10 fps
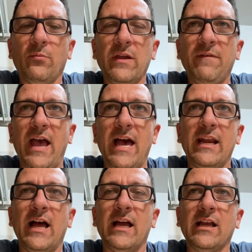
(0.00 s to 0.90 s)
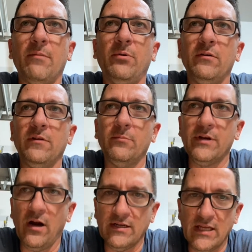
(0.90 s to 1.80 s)
We've had a couple of lumber
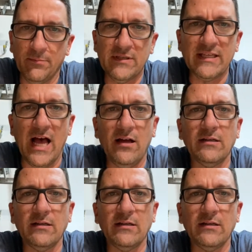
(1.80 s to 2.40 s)
yards help us out.